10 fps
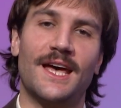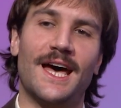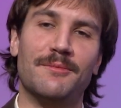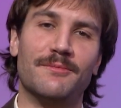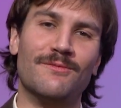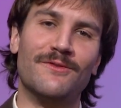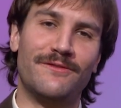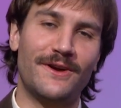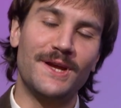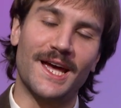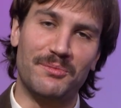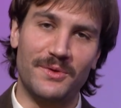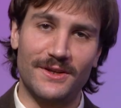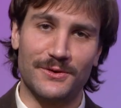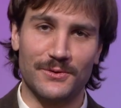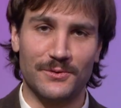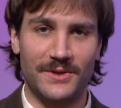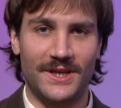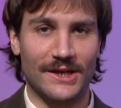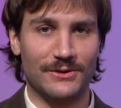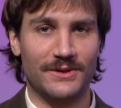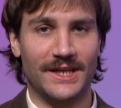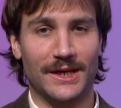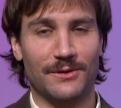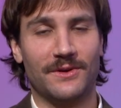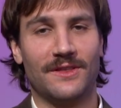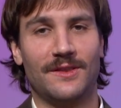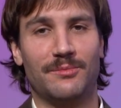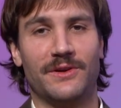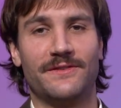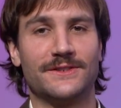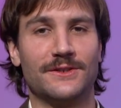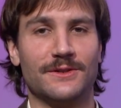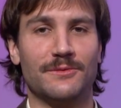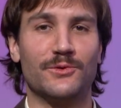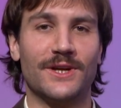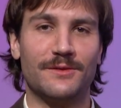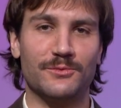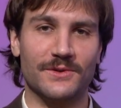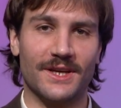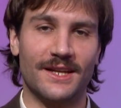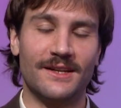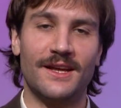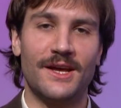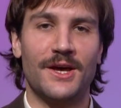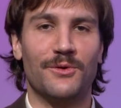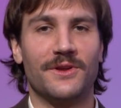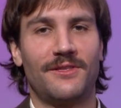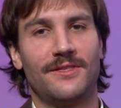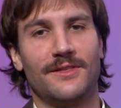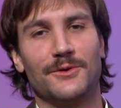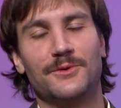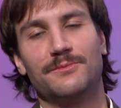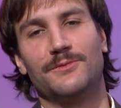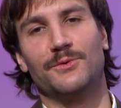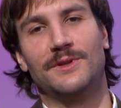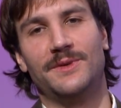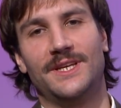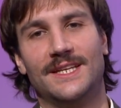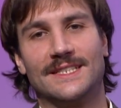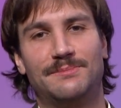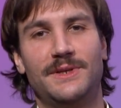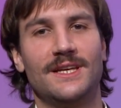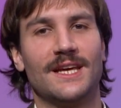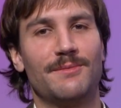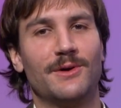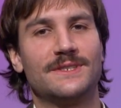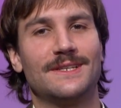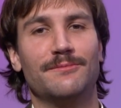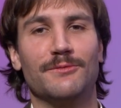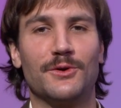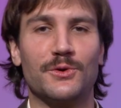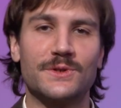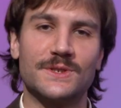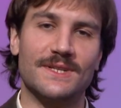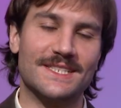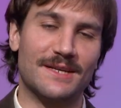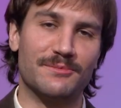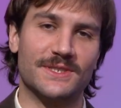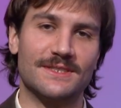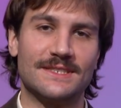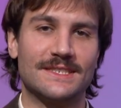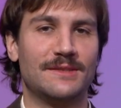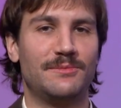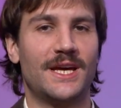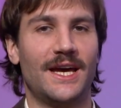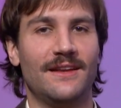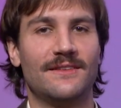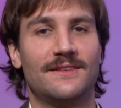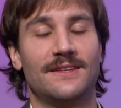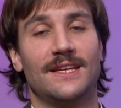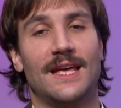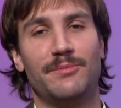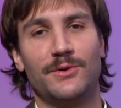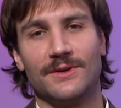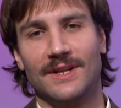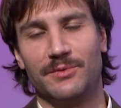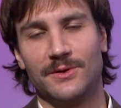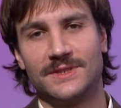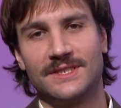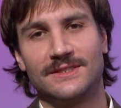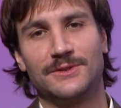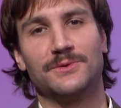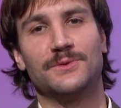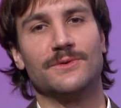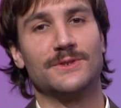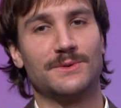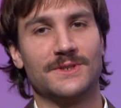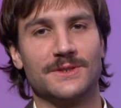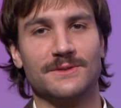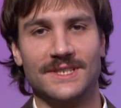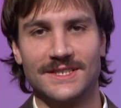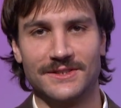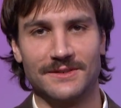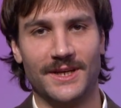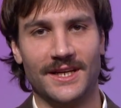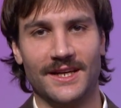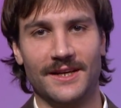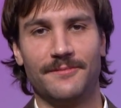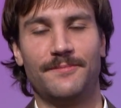I'm very happy to be here today with Professor Murat Mungan, with whom we'll be speaking about some crucial assumptions behind empirical approaches to judicial decision making.